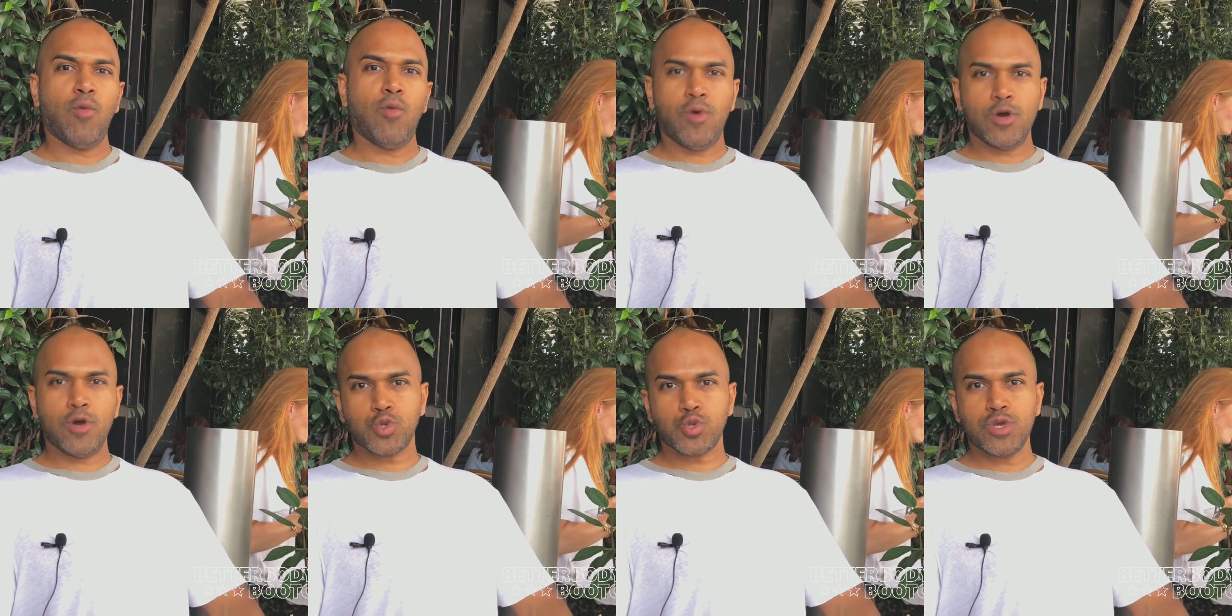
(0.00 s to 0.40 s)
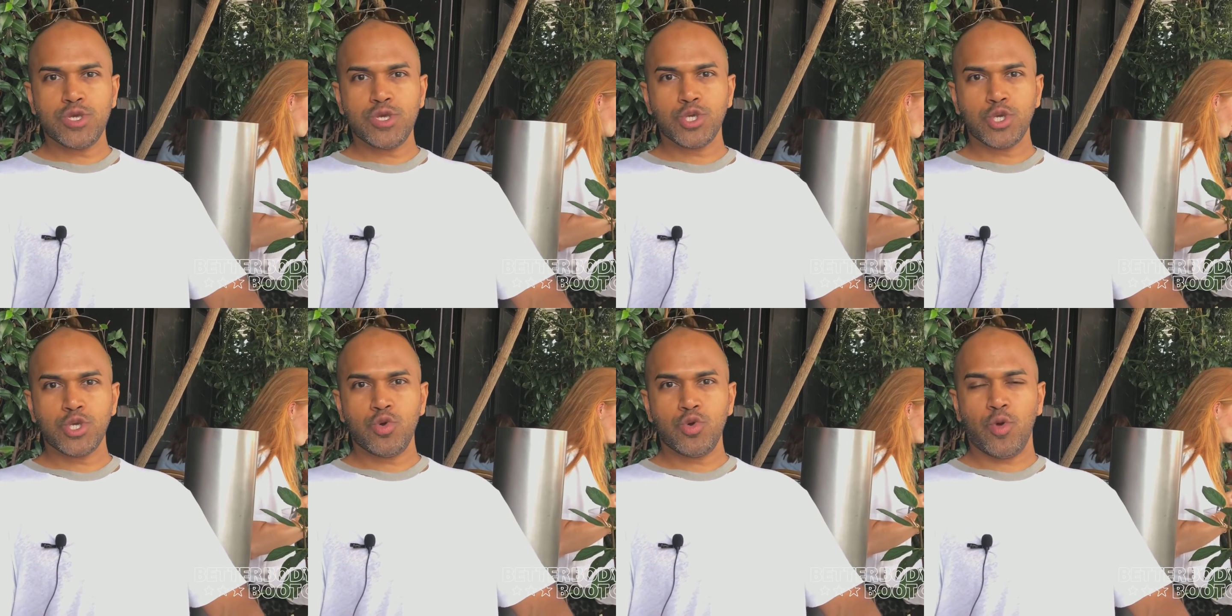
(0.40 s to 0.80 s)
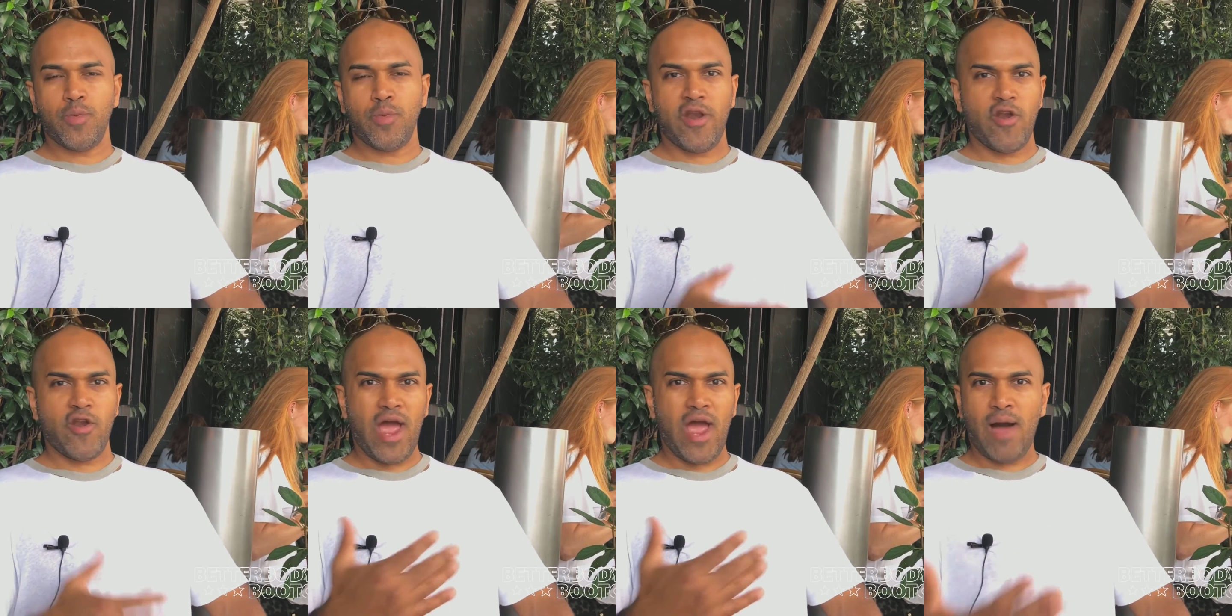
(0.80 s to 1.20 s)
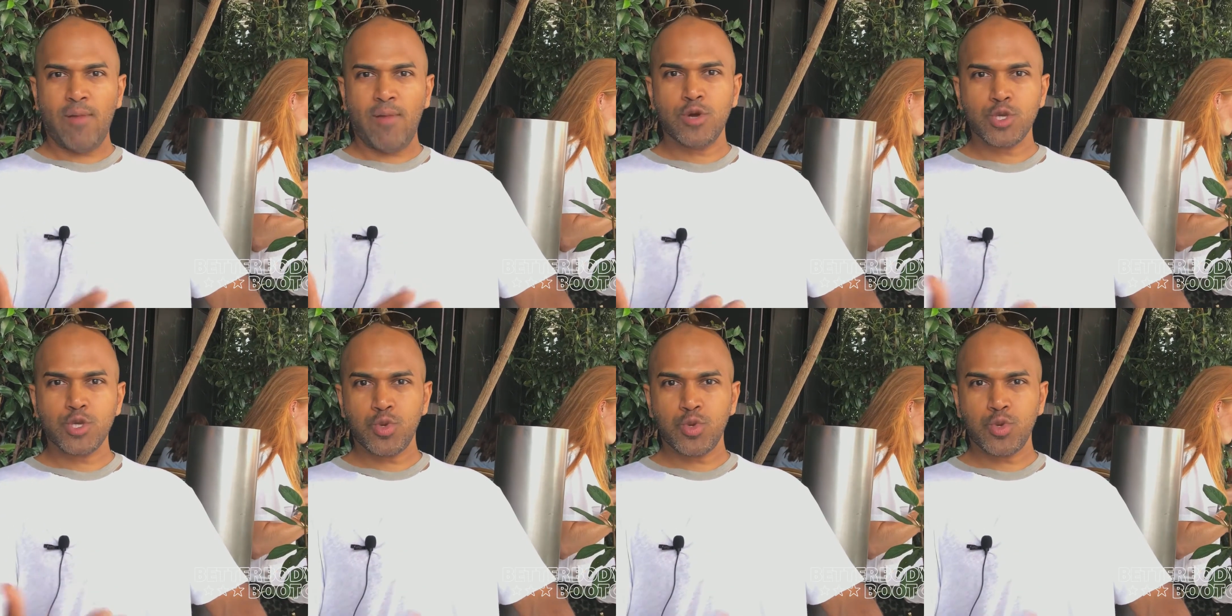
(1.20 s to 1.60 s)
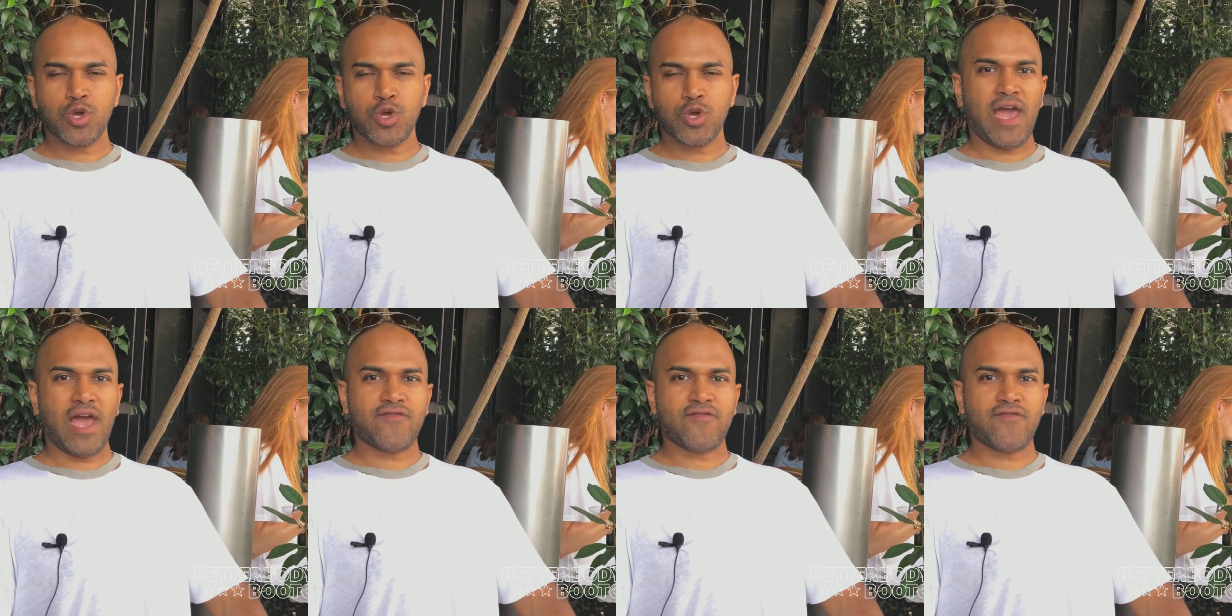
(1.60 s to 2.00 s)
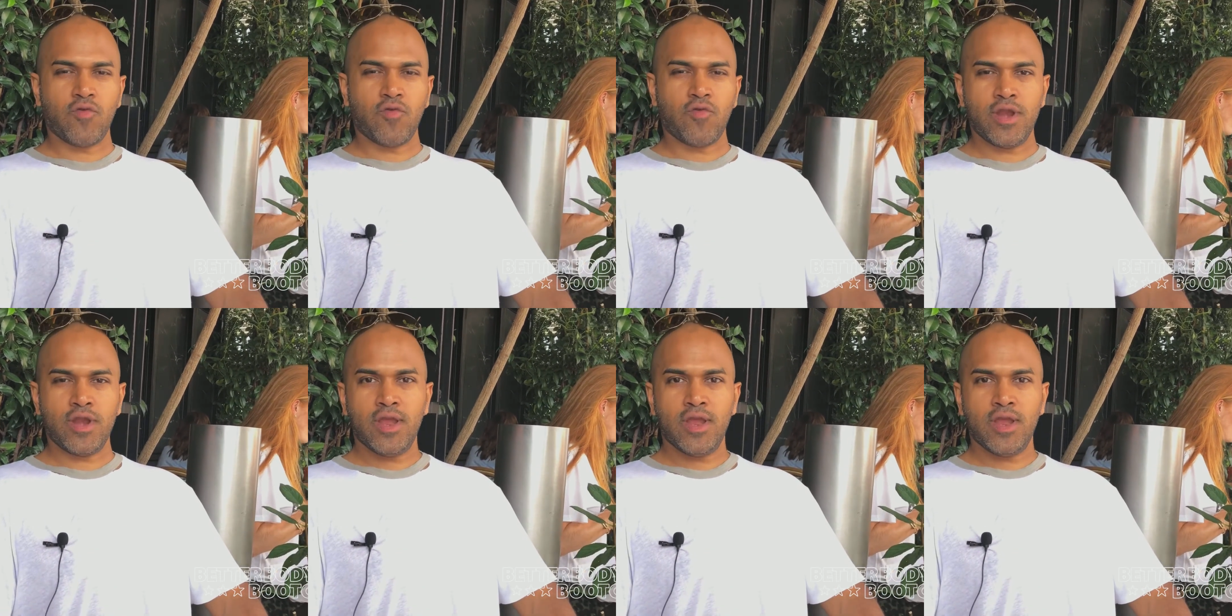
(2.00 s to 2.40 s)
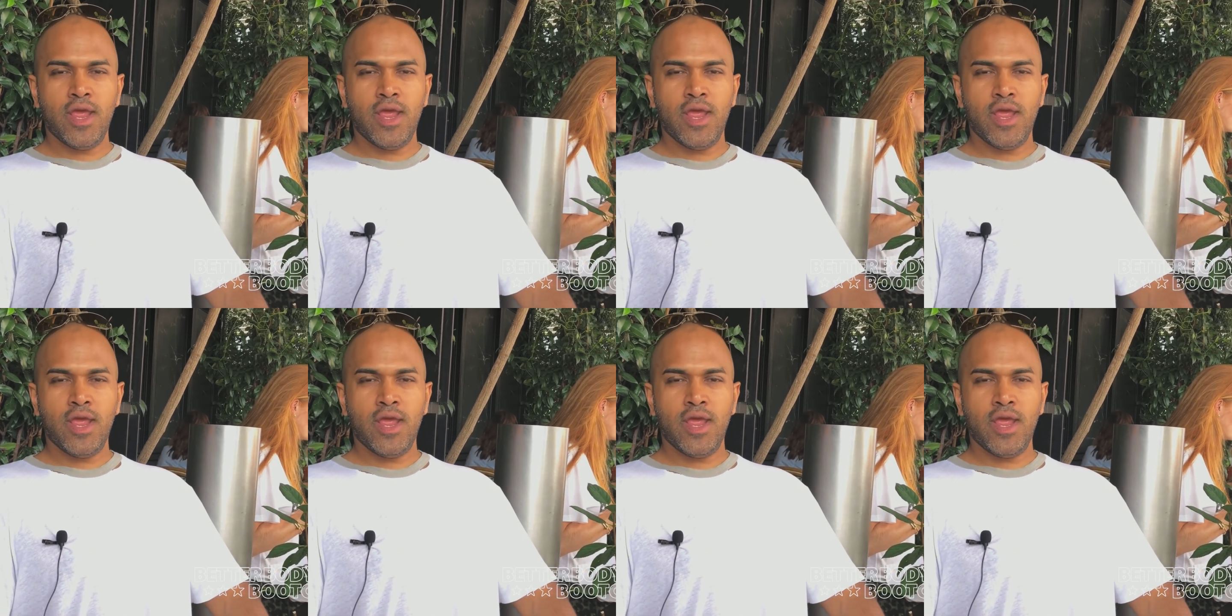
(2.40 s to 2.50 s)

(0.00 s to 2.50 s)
much we do, no matter how much we look after it,